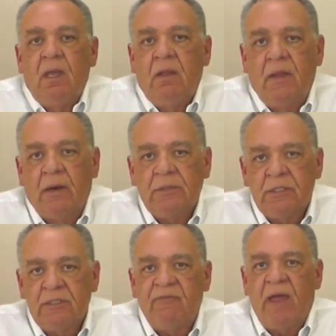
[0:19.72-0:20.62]
There was
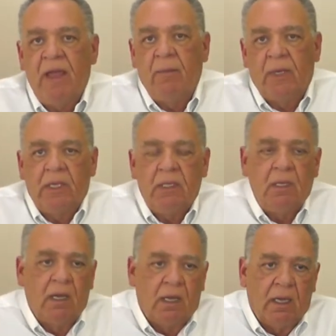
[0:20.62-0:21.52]
this family
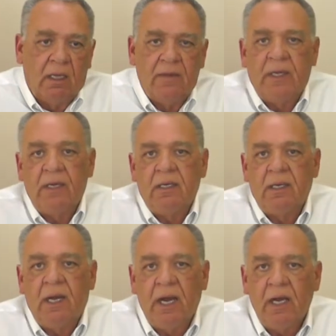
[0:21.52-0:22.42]
that had
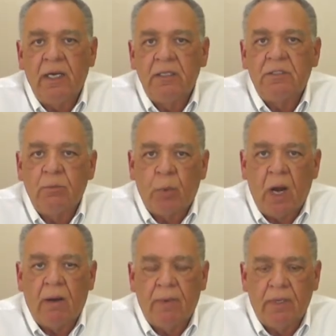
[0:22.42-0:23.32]
inherited some
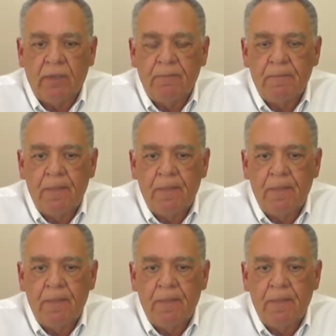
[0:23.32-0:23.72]
property,